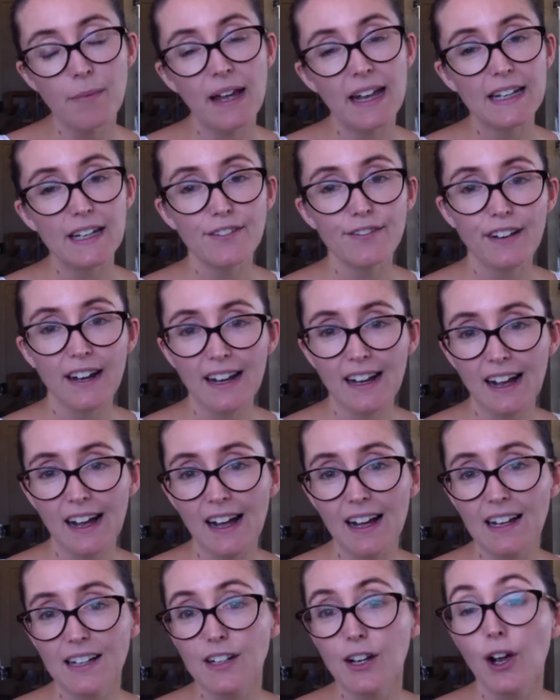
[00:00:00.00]
And if I
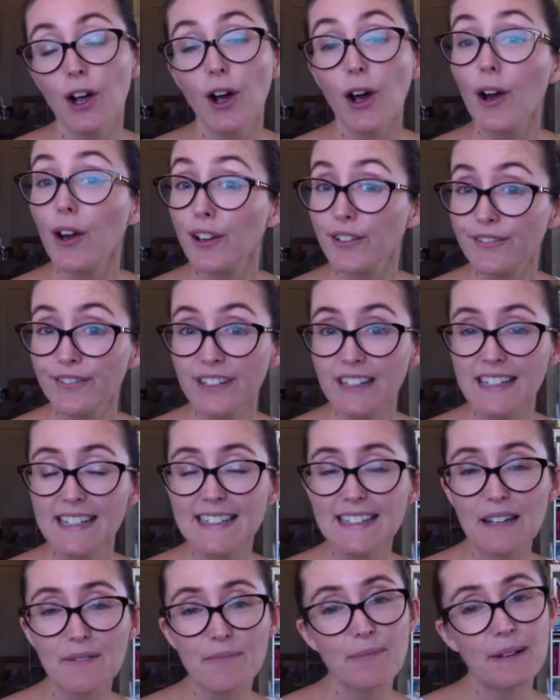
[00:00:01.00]
can't, hopefully
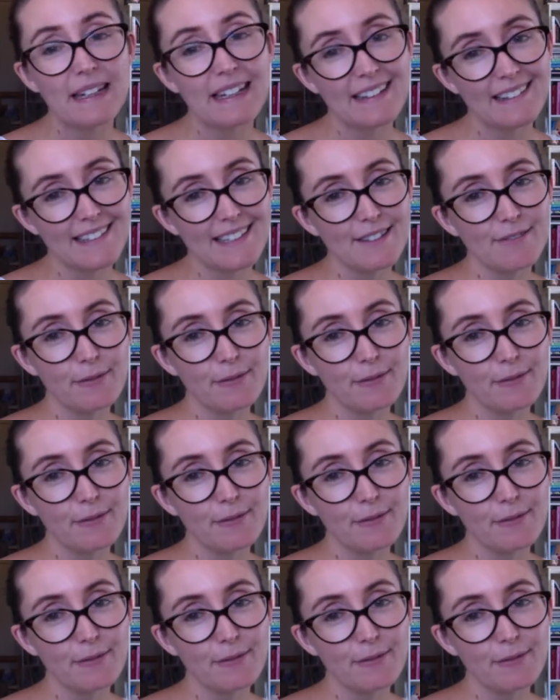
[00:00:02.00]
somebody else